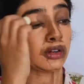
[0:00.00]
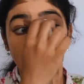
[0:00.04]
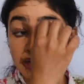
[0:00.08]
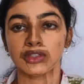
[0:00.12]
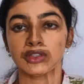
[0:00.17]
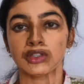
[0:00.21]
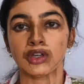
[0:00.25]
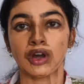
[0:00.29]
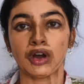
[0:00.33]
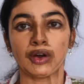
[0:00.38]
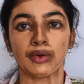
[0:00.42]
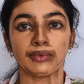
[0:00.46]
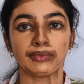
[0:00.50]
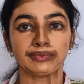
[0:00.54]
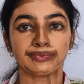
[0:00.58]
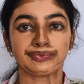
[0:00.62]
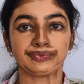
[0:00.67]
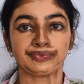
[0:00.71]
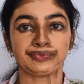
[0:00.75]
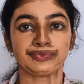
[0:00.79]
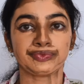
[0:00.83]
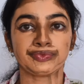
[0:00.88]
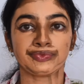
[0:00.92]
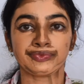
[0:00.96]
So,
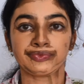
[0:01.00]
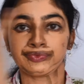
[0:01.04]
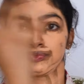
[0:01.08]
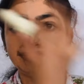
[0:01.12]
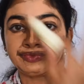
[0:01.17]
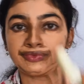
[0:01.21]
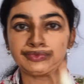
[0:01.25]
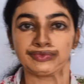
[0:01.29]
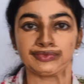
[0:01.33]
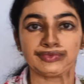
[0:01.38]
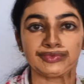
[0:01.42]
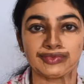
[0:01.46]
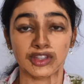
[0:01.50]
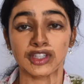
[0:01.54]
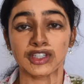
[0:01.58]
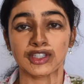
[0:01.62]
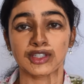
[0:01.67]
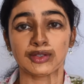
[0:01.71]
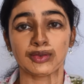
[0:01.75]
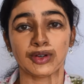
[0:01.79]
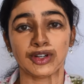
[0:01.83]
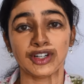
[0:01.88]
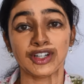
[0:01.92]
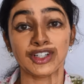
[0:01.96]
this
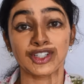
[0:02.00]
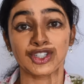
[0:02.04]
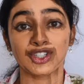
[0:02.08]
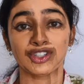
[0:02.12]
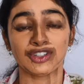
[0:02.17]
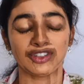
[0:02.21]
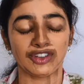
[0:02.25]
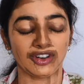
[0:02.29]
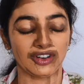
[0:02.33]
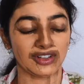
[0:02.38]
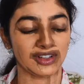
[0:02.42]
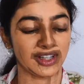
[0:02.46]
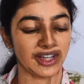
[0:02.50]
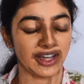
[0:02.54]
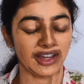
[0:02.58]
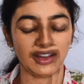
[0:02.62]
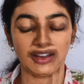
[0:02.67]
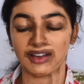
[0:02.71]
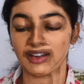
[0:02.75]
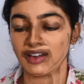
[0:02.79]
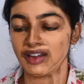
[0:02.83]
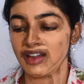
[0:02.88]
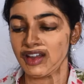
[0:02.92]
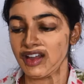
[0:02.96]
is what it should look
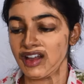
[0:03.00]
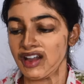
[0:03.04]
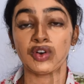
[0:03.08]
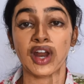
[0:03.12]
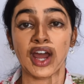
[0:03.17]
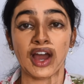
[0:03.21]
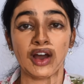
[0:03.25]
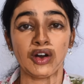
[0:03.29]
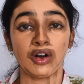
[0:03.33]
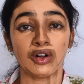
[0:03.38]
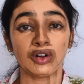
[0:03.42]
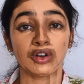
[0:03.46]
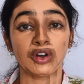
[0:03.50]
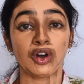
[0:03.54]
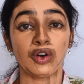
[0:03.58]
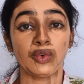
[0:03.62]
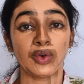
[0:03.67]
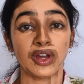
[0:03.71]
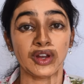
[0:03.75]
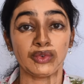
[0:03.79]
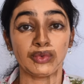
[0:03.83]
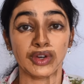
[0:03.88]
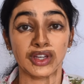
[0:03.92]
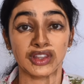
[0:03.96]
like. Now I'll go
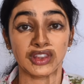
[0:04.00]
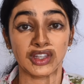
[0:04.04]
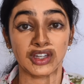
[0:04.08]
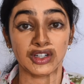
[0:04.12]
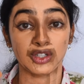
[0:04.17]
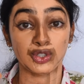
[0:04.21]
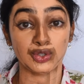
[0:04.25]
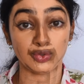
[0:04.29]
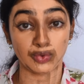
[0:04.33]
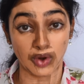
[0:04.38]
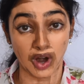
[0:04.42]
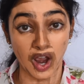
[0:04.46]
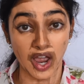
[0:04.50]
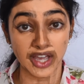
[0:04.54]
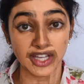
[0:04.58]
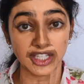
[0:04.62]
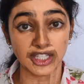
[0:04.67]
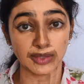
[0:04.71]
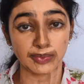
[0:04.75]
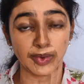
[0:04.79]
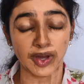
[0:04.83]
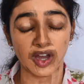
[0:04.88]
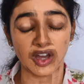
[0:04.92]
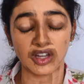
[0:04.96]
in with a dry
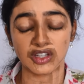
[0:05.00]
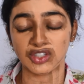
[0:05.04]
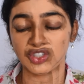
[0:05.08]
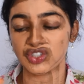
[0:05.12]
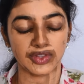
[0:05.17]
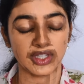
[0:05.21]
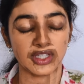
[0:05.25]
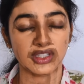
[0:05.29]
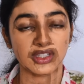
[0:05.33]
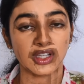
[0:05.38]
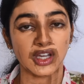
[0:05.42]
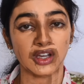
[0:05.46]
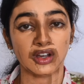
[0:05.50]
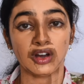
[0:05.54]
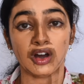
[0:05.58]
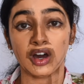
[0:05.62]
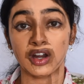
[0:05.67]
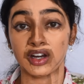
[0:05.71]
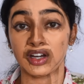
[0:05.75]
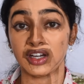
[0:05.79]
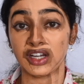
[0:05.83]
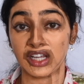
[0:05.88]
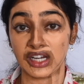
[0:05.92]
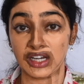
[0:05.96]
sponge. This I got
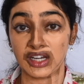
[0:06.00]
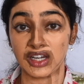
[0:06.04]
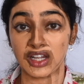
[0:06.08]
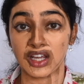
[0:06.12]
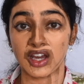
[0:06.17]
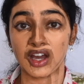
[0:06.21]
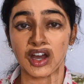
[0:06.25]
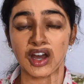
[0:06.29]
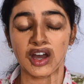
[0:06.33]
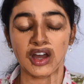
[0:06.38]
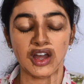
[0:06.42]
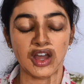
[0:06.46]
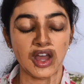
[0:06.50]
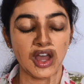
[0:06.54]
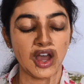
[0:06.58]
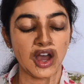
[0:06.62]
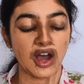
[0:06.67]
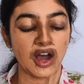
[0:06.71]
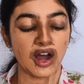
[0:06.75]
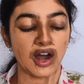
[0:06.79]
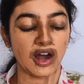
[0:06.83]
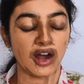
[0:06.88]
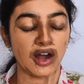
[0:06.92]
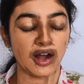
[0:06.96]
in India.
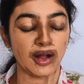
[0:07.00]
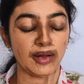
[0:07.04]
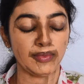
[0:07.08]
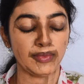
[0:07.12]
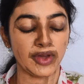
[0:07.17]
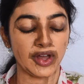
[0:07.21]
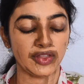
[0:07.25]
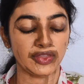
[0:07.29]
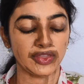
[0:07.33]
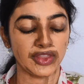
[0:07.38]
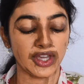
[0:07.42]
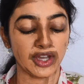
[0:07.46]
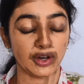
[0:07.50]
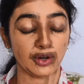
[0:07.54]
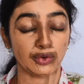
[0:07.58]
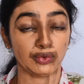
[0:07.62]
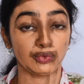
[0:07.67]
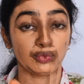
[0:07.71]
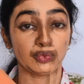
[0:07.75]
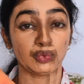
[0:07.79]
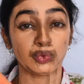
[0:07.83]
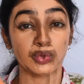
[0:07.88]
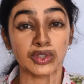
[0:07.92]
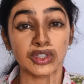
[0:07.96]
They
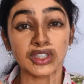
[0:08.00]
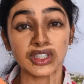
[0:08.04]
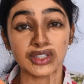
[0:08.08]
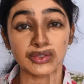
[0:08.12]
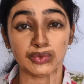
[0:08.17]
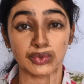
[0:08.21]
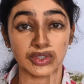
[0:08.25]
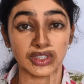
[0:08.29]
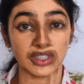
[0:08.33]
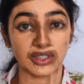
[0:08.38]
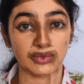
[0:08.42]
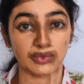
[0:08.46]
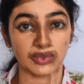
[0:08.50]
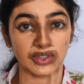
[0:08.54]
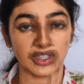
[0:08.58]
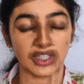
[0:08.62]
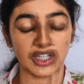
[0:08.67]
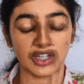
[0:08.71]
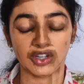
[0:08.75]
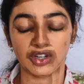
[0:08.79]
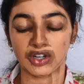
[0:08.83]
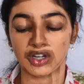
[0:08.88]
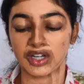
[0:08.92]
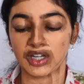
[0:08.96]
are really, really, really
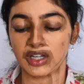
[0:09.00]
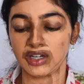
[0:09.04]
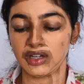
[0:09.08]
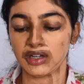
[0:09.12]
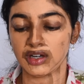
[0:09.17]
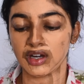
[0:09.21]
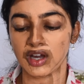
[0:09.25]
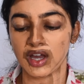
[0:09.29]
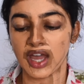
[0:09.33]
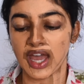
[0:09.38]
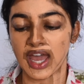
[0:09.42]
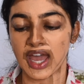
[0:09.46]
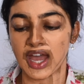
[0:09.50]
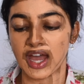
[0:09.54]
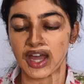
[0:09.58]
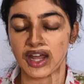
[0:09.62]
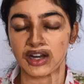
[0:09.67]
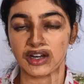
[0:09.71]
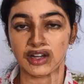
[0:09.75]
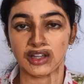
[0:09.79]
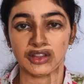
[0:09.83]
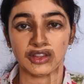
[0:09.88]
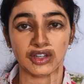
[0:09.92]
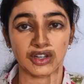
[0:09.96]
good.
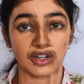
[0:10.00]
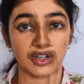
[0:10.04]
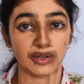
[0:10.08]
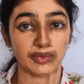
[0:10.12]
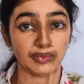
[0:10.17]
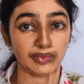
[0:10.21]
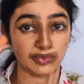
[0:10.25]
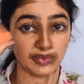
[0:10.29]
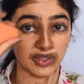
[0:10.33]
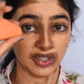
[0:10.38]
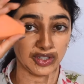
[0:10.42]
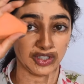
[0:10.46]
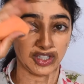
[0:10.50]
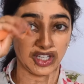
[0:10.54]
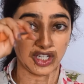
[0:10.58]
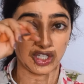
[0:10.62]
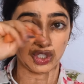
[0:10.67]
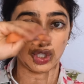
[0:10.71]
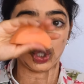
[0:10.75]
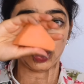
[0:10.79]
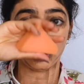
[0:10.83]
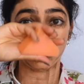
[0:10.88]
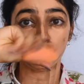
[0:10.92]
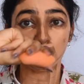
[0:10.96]
And they're like
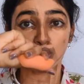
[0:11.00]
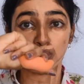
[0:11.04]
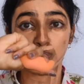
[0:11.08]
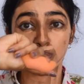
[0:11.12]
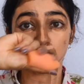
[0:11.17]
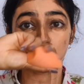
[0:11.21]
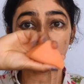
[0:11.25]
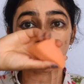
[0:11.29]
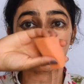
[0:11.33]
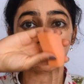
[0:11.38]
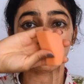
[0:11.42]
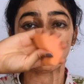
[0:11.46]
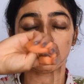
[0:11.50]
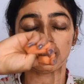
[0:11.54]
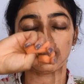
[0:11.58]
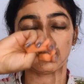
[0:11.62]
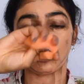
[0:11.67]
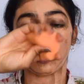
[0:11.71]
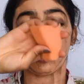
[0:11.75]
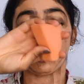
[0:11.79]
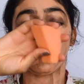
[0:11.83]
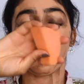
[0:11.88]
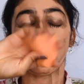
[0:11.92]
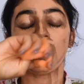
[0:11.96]
super
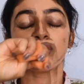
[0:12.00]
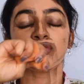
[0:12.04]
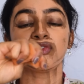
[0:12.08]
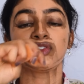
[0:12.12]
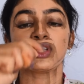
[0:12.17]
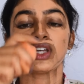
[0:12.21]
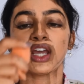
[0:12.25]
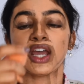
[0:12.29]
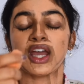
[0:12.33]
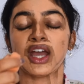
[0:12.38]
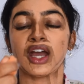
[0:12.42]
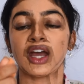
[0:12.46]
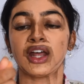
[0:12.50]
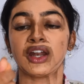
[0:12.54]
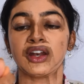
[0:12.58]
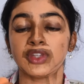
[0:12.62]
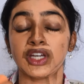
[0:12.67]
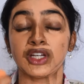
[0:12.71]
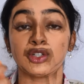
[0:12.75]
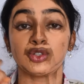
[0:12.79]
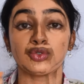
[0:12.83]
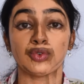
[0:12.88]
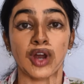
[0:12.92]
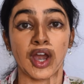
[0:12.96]
soft and
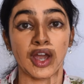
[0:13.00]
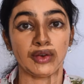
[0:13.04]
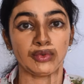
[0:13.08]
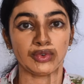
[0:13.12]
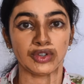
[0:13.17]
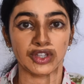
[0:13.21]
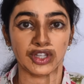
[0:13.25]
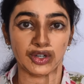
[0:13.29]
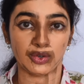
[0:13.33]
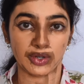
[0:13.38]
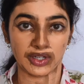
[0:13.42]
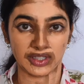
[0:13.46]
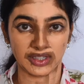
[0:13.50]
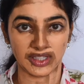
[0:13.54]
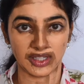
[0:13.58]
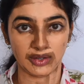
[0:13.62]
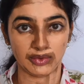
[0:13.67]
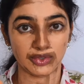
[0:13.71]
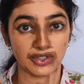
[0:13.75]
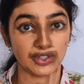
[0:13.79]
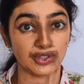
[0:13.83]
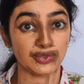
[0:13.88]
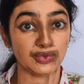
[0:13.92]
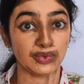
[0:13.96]
they dry really quickly,
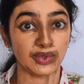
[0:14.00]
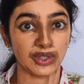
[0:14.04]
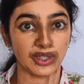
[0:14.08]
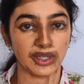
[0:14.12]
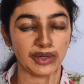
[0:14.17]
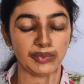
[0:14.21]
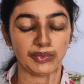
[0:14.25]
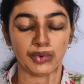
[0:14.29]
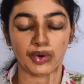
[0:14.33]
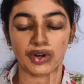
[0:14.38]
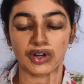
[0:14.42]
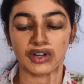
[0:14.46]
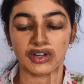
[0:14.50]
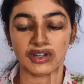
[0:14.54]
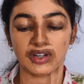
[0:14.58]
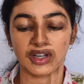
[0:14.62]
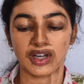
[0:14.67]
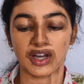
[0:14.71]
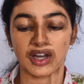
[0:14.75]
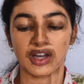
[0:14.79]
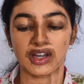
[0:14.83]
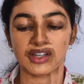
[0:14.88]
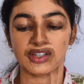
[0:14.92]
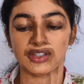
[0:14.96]
which is really important
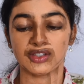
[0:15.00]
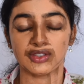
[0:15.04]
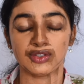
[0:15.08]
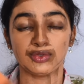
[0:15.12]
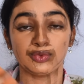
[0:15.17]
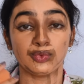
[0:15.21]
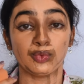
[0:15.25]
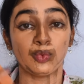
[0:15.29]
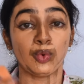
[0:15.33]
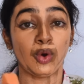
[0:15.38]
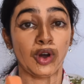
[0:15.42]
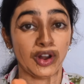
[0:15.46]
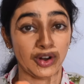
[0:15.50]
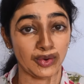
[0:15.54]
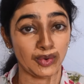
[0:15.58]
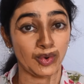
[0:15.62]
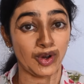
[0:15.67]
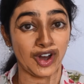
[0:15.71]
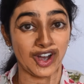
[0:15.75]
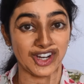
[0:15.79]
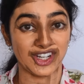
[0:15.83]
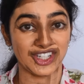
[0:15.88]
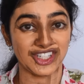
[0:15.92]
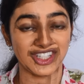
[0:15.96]
because you wanna
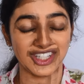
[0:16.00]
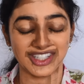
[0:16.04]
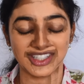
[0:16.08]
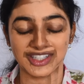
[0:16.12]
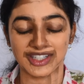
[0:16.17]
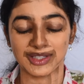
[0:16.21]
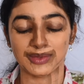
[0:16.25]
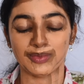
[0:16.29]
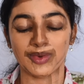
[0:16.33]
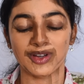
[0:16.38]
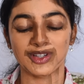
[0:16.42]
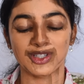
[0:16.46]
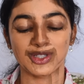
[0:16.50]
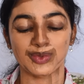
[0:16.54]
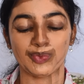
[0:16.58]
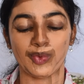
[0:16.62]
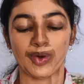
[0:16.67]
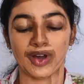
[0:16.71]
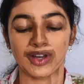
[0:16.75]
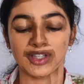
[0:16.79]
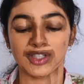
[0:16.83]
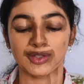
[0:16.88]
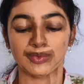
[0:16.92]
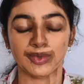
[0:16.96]
wash these as much as
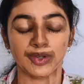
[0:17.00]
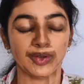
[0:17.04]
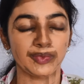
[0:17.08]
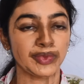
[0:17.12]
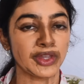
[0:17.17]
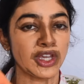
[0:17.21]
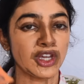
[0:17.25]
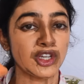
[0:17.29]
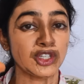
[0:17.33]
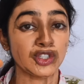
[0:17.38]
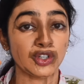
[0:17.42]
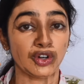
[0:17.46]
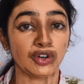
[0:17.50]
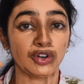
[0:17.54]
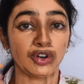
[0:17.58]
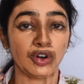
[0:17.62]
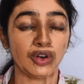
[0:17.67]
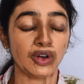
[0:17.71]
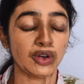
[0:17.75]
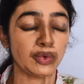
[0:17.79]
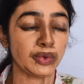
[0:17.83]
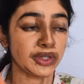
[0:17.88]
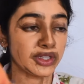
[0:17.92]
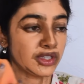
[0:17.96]
possible. So I'll
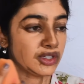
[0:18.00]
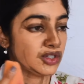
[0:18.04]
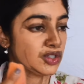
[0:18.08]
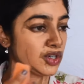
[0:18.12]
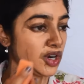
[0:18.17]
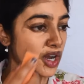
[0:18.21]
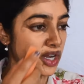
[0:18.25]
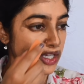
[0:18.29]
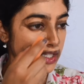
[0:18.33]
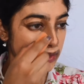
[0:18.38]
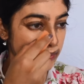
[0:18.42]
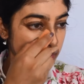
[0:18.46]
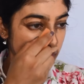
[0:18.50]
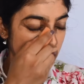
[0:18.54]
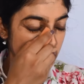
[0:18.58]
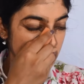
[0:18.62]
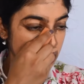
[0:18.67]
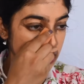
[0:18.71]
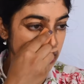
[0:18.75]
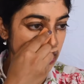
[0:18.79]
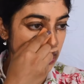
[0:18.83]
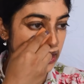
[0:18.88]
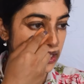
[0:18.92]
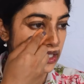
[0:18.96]
go in with a dry
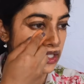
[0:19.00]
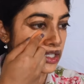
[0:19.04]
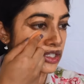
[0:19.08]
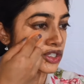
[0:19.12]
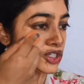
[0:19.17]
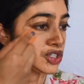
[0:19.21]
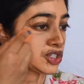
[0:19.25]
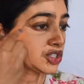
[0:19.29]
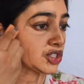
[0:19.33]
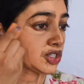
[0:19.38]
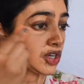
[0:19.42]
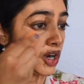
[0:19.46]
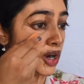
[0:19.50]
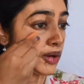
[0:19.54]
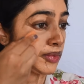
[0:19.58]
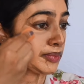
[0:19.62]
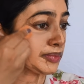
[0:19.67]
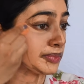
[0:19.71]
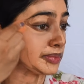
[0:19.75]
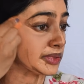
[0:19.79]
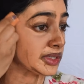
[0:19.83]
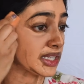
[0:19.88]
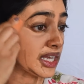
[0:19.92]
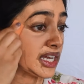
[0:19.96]
sponge and then just
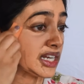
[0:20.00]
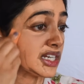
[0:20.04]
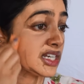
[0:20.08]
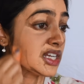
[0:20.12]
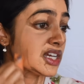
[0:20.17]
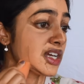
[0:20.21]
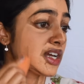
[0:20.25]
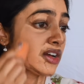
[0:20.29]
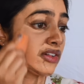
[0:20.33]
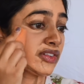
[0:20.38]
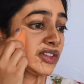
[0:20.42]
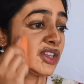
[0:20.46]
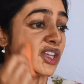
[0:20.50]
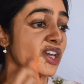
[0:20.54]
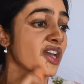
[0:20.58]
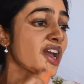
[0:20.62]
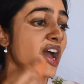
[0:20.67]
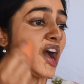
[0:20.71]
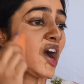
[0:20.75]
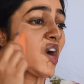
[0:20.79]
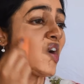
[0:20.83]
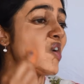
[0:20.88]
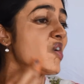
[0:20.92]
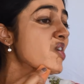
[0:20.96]
start blending everything
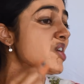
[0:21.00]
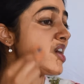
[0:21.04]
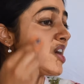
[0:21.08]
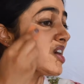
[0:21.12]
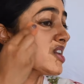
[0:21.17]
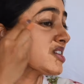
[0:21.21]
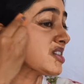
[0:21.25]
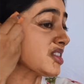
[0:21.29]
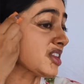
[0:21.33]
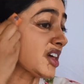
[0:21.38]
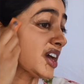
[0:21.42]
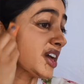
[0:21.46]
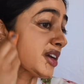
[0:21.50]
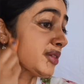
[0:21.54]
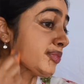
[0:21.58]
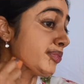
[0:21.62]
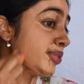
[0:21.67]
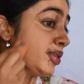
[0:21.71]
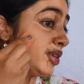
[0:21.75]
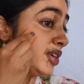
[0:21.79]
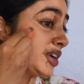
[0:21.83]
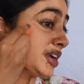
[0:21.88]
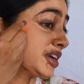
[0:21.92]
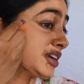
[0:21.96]
out and like
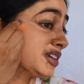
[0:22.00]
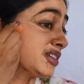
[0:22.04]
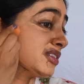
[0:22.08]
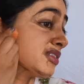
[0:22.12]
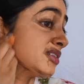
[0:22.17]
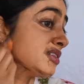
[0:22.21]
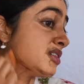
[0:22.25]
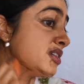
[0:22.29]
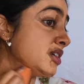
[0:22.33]
putting